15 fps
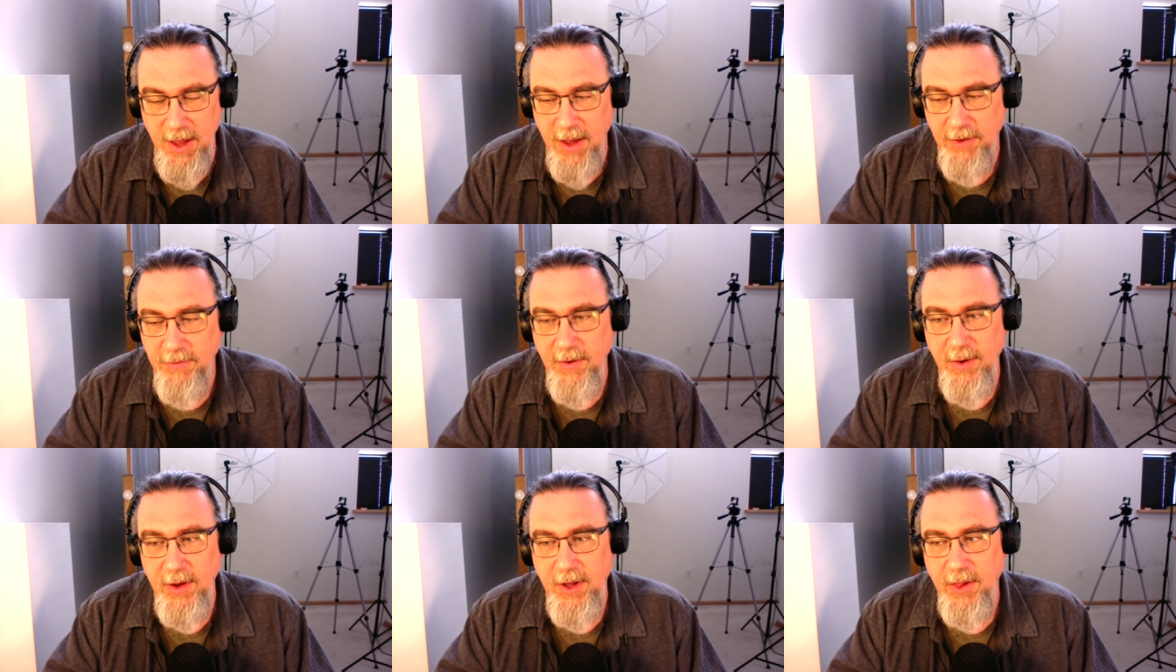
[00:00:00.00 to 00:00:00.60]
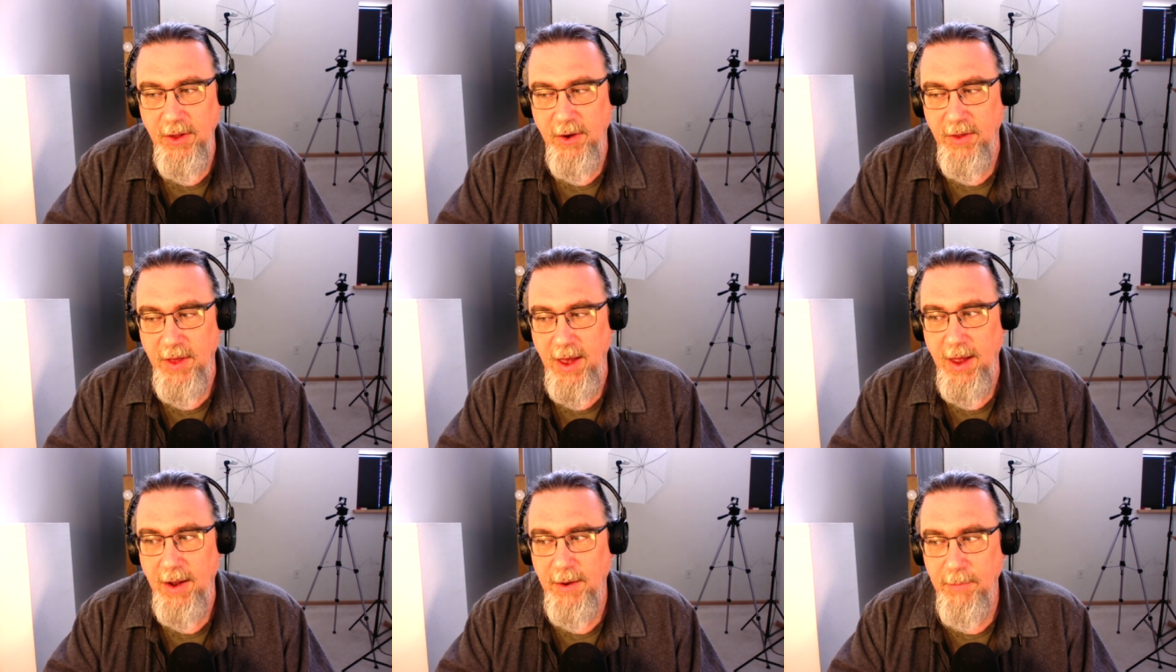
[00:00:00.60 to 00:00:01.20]
it's very clear
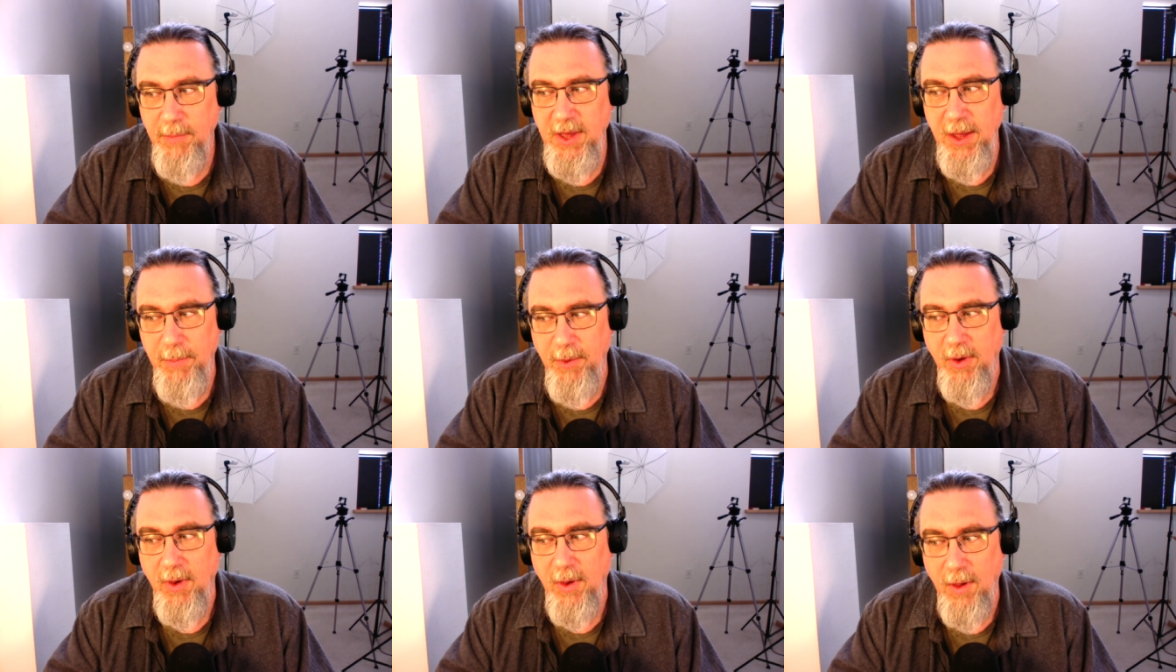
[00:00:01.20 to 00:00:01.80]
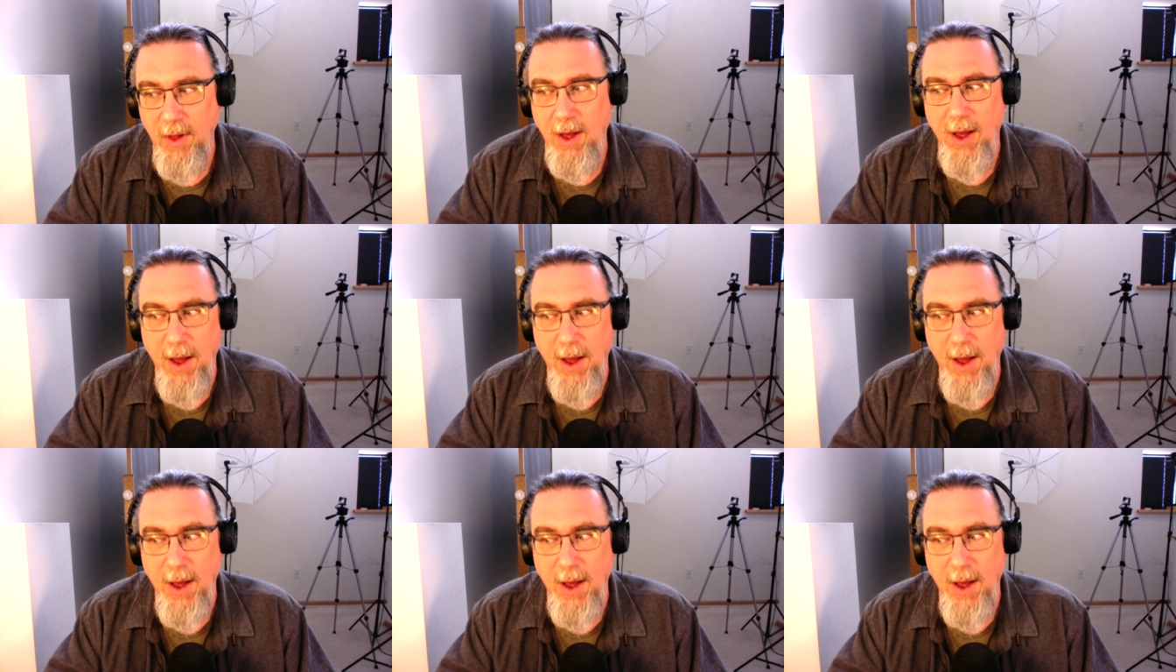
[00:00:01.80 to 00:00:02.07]
that people